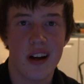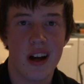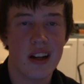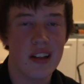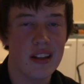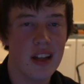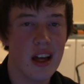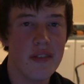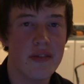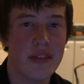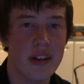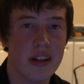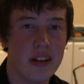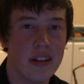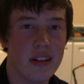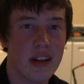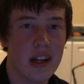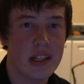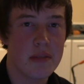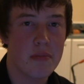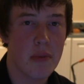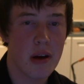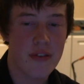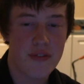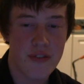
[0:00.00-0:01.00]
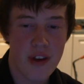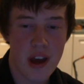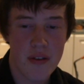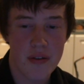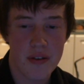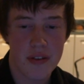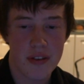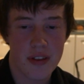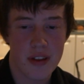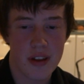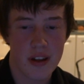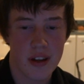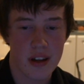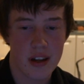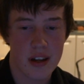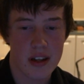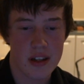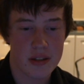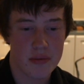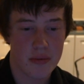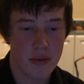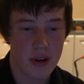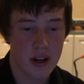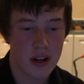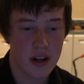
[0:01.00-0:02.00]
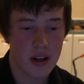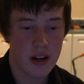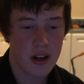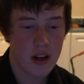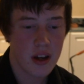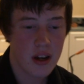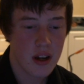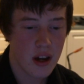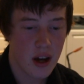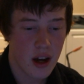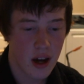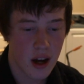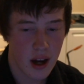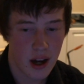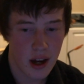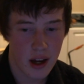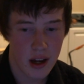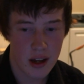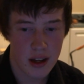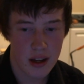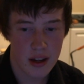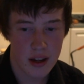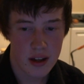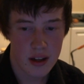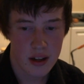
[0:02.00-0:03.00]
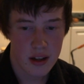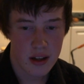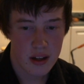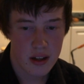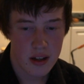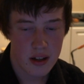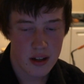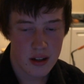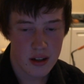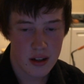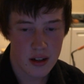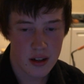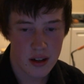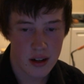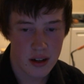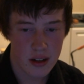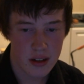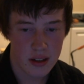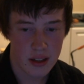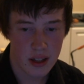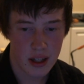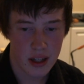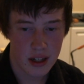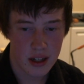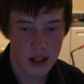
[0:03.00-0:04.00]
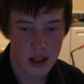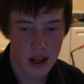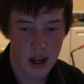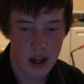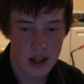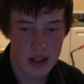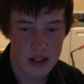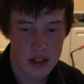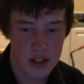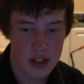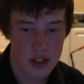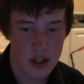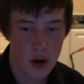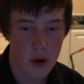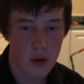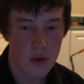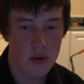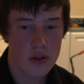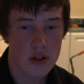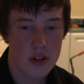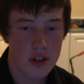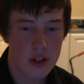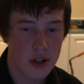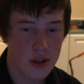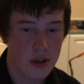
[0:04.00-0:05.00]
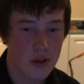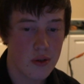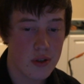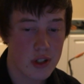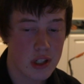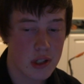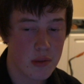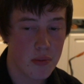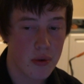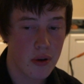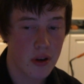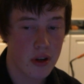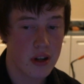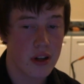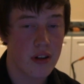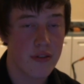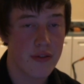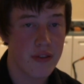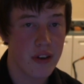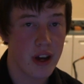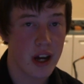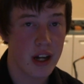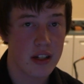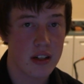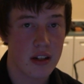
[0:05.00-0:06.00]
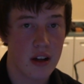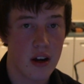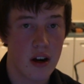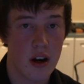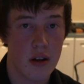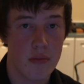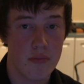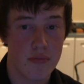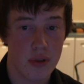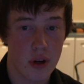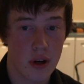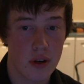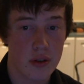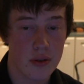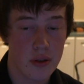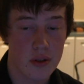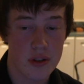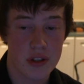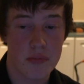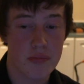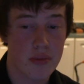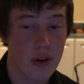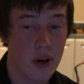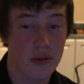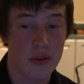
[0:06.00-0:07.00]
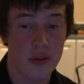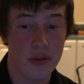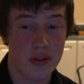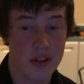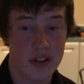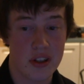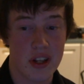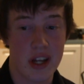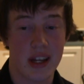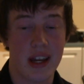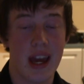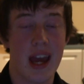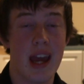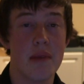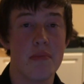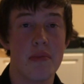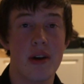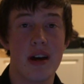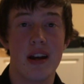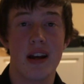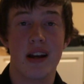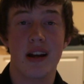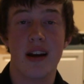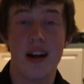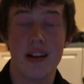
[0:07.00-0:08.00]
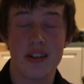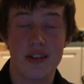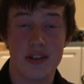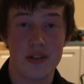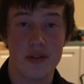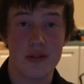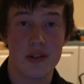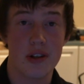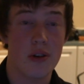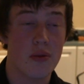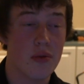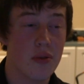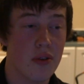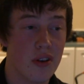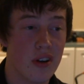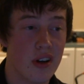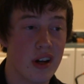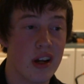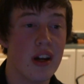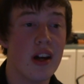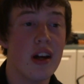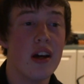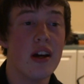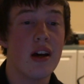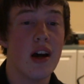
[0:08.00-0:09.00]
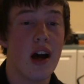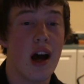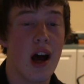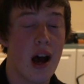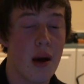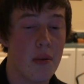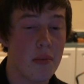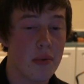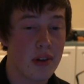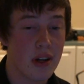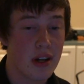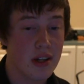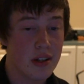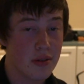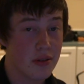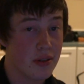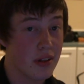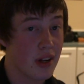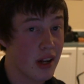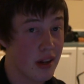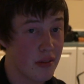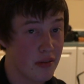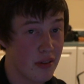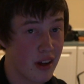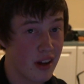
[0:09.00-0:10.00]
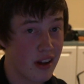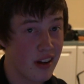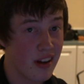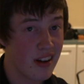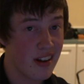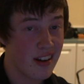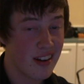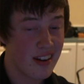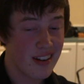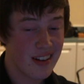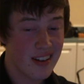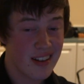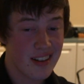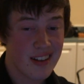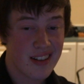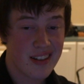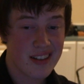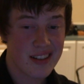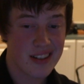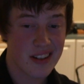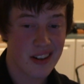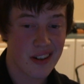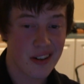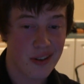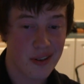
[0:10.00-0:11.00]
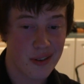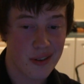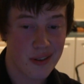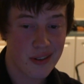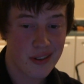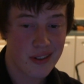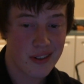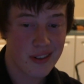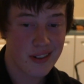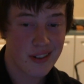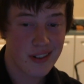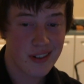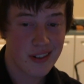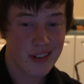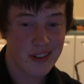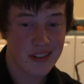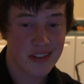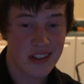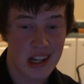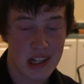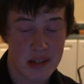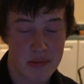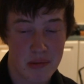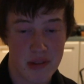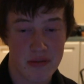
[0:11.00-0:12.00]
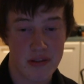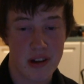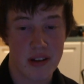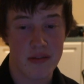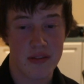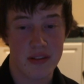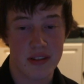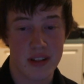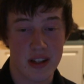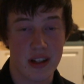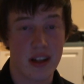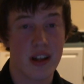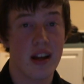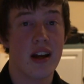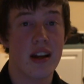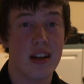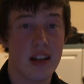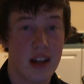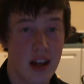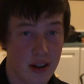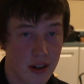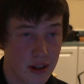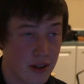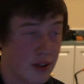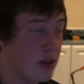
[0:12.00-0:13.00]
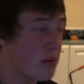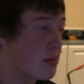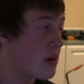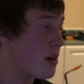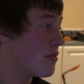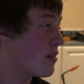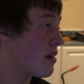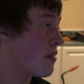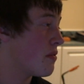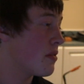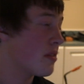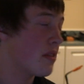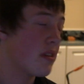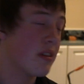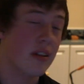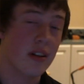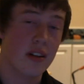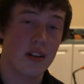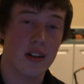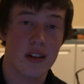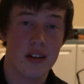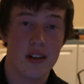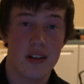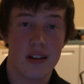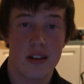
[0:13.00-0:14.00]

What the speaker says: I love it. That's my favorite thing, is when I don't choose to put an effect on Pro Tools, and Pro Tools is like, hey man, I got you, don't worry, I'm gonna do it anyway. So, that's my favorite thing, and now you know my favorite thing.